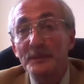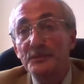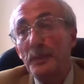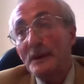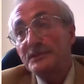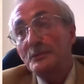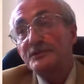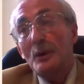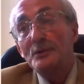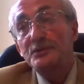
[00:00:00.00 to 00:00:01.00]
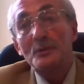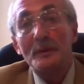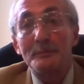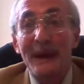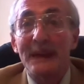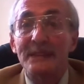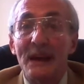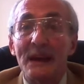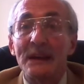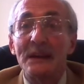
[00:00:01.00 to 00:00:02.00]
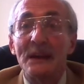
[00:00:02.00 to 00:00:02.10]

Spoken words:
Party was going to remain a